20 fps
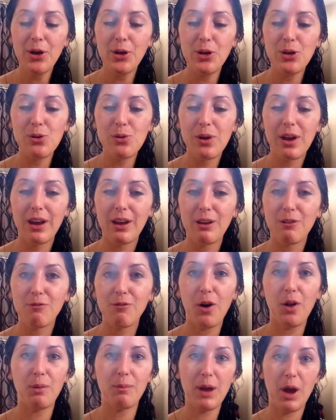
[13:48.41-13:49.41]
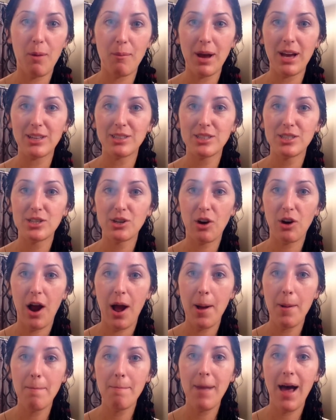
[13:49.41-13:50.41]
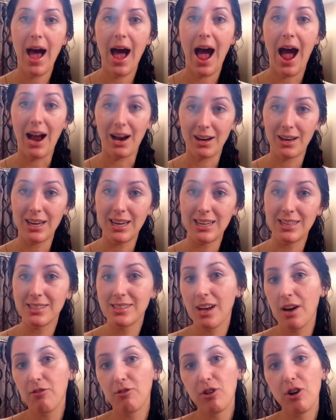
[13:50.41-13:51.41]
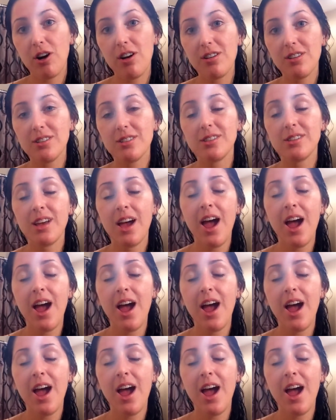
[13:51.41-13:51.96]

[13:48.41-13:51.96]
You can follow me on my Instagram, Acne Sufferers.